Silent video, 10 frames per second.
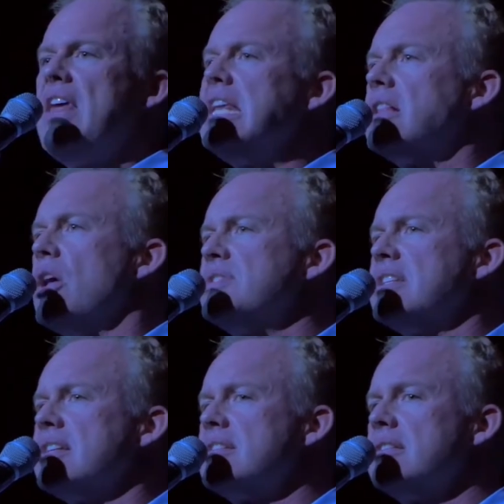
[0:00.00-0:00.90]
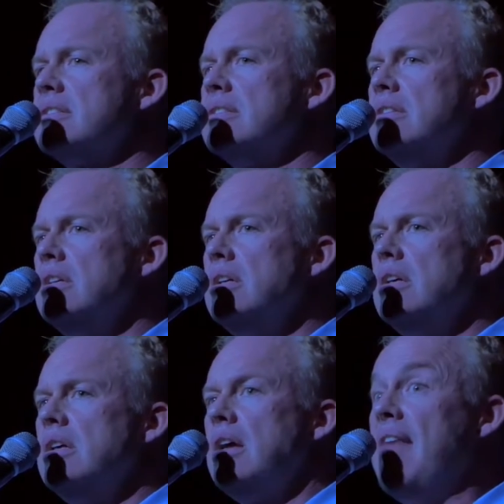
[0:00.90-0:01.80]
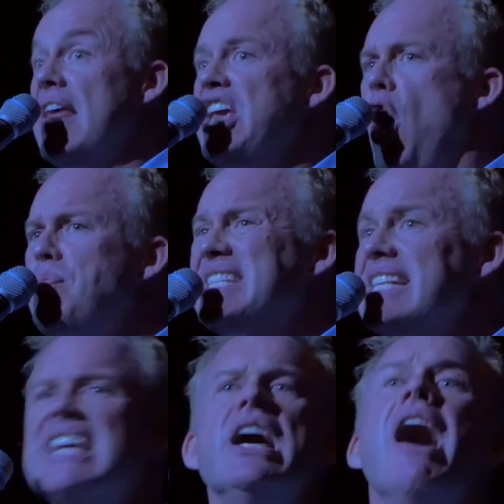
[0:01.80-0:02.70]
then he closed it. And then he opened it.